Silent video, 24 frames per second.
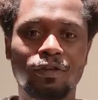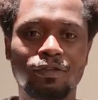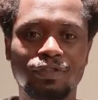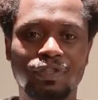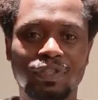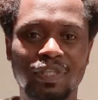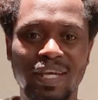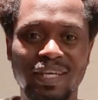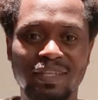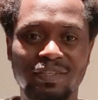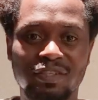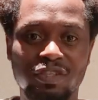
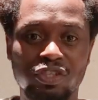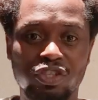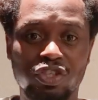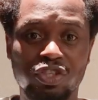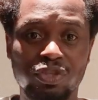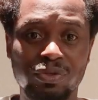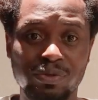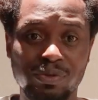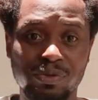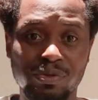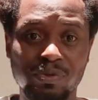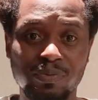test
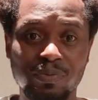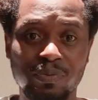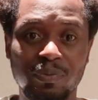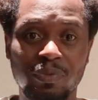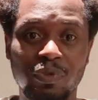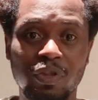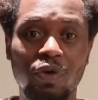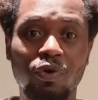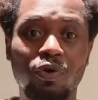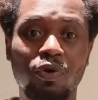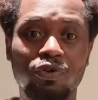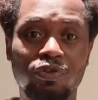2
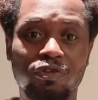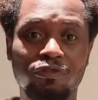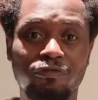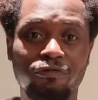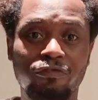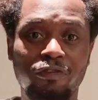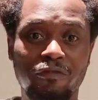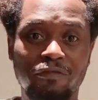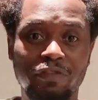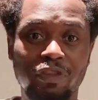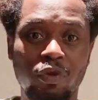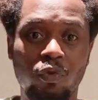got
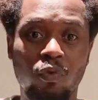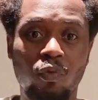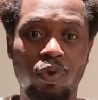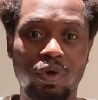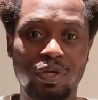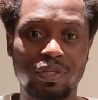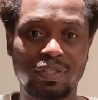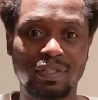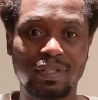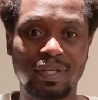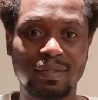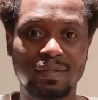50
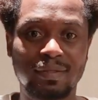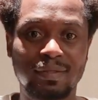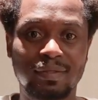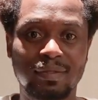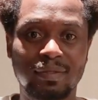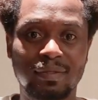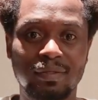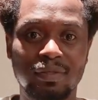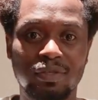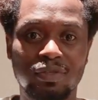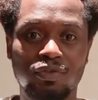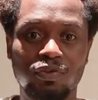
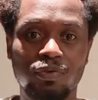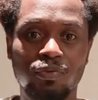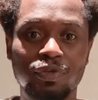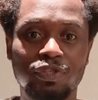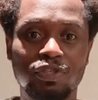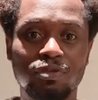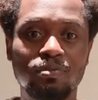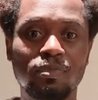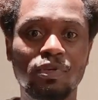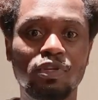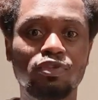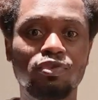questions, so
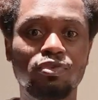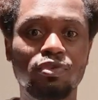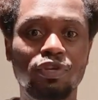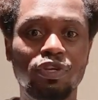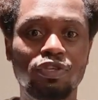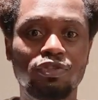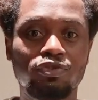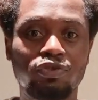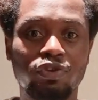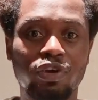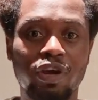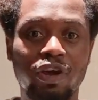which means you
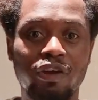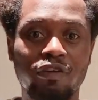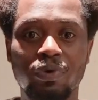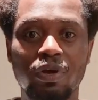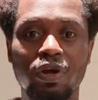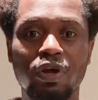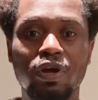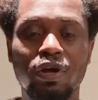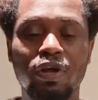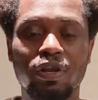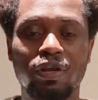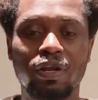need to have
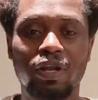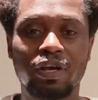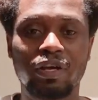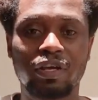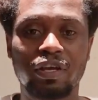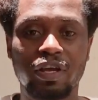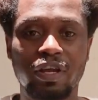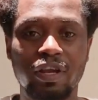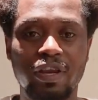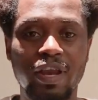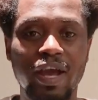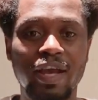like
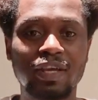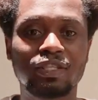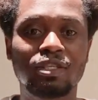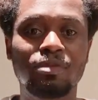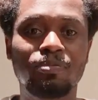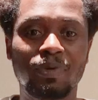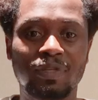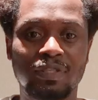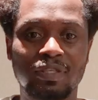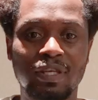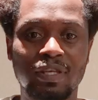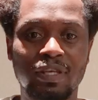a
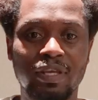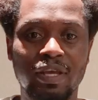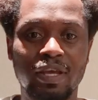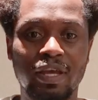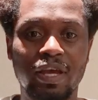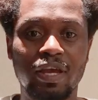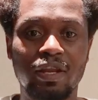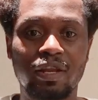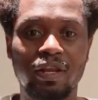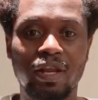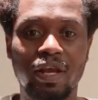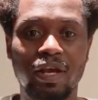90%
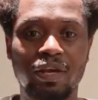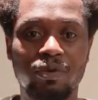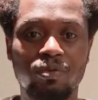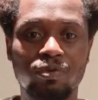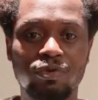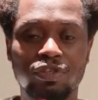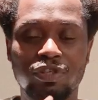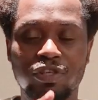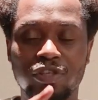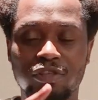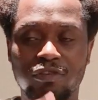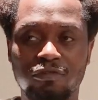again, like
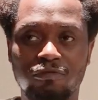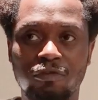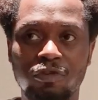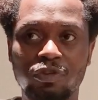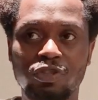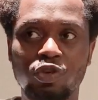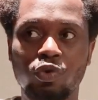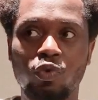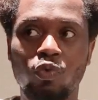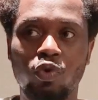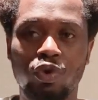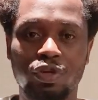which is
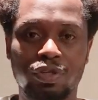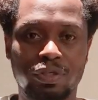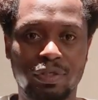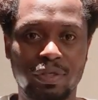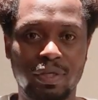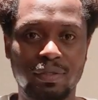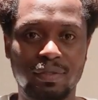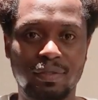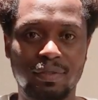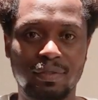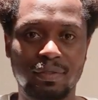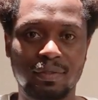40
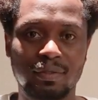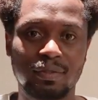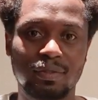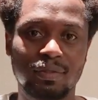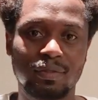questions.